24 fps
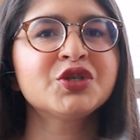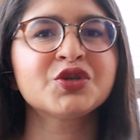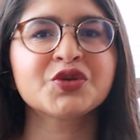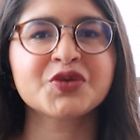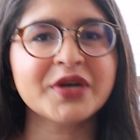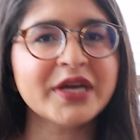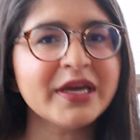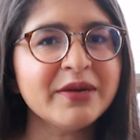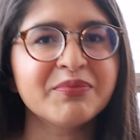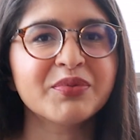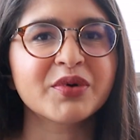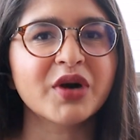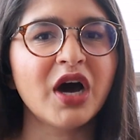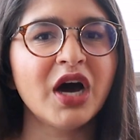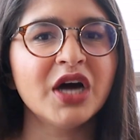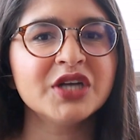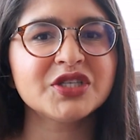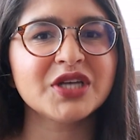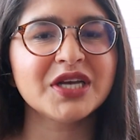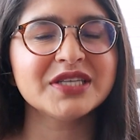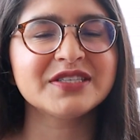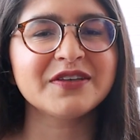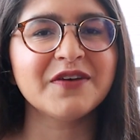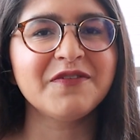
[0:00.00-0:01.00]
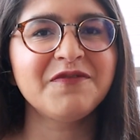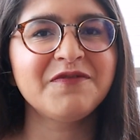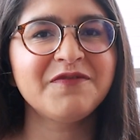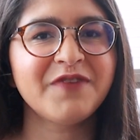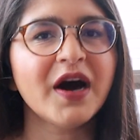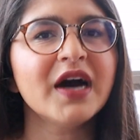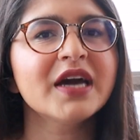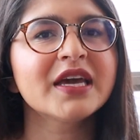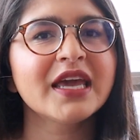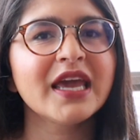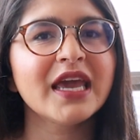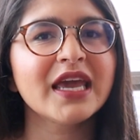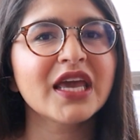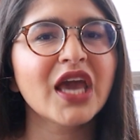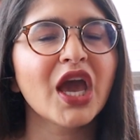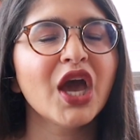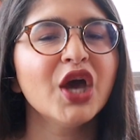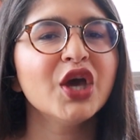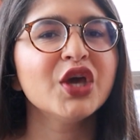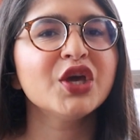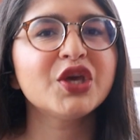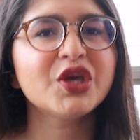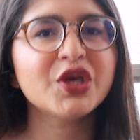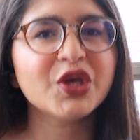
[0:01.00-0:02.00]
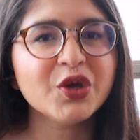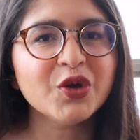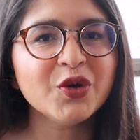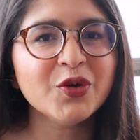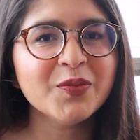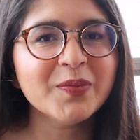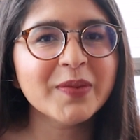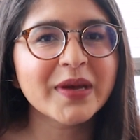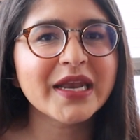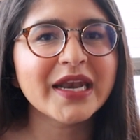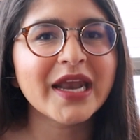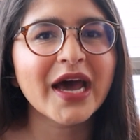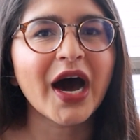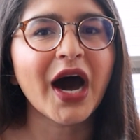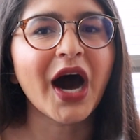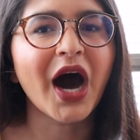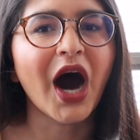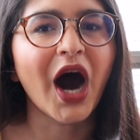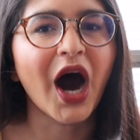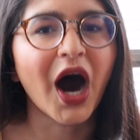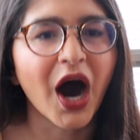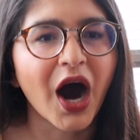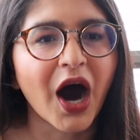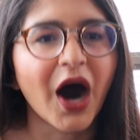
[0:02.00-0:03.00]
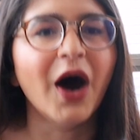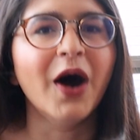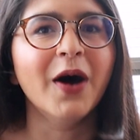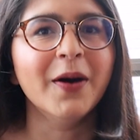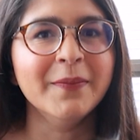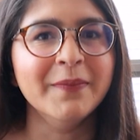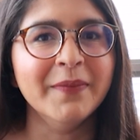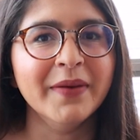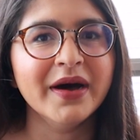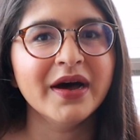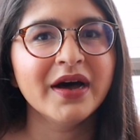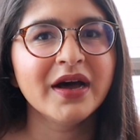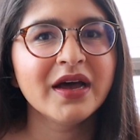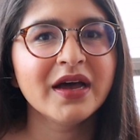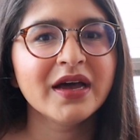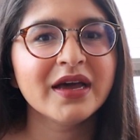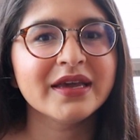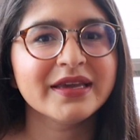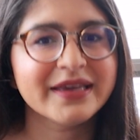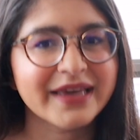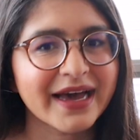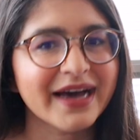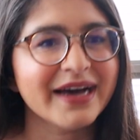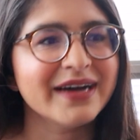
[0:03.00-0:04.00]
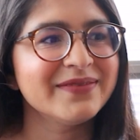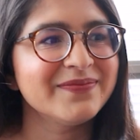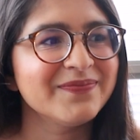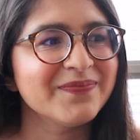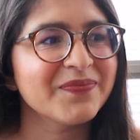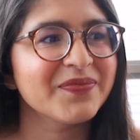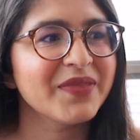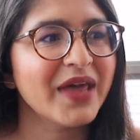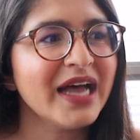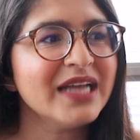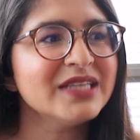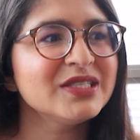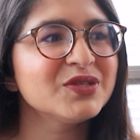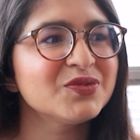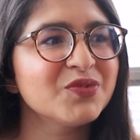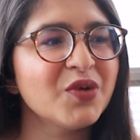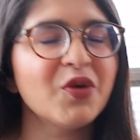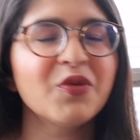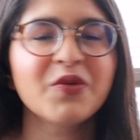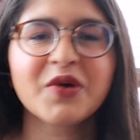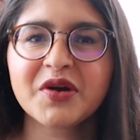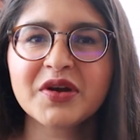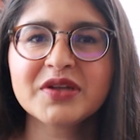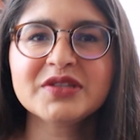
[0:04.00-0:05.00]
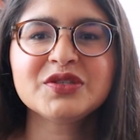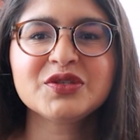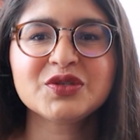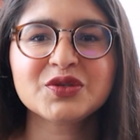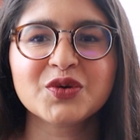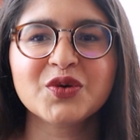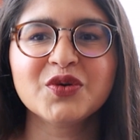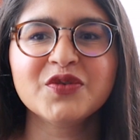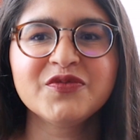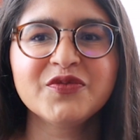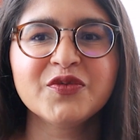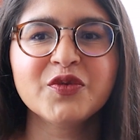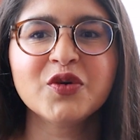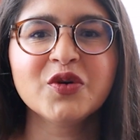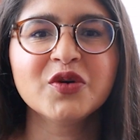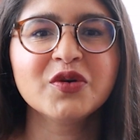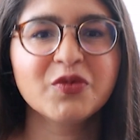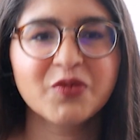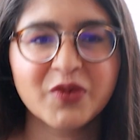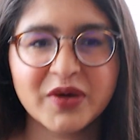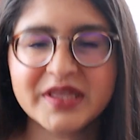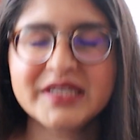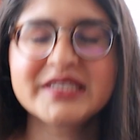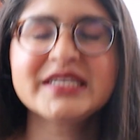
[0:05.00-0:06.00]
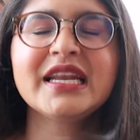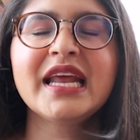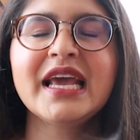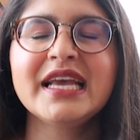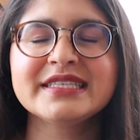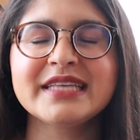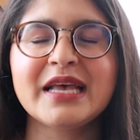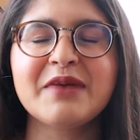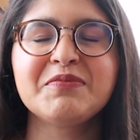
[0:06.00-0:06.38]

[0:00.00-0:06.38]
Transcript: a tree branch, it's a fucking human arm. Yeah, that's what we're in store for with today's